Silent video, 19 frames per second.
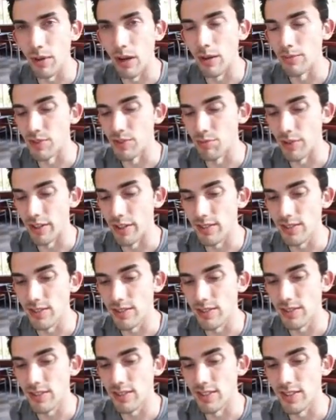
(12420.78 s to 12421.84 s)
to Palm
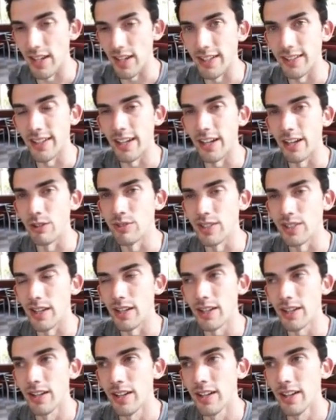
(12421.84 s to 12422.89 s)
Springs the second day I was
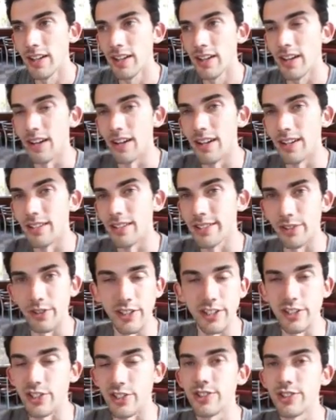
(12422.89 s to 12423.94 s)
there. So
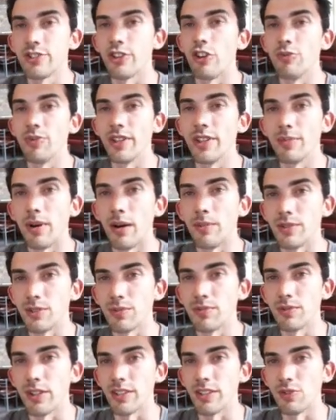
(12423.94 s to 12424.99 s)
he just drove me to Palm
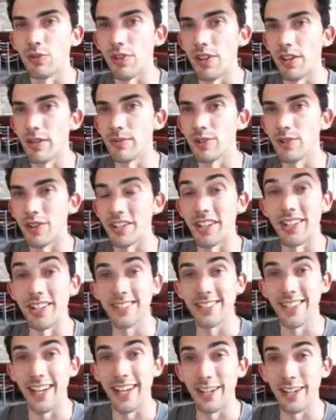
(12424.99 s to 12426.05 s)
Springs with him. So I
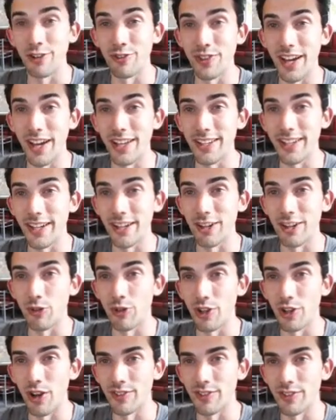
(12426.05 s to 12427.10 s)
got to get out of the LA area
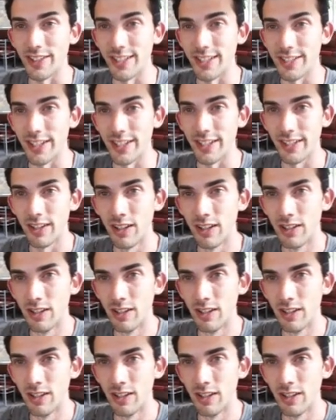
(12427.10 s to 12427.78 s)
without having to hitchhike.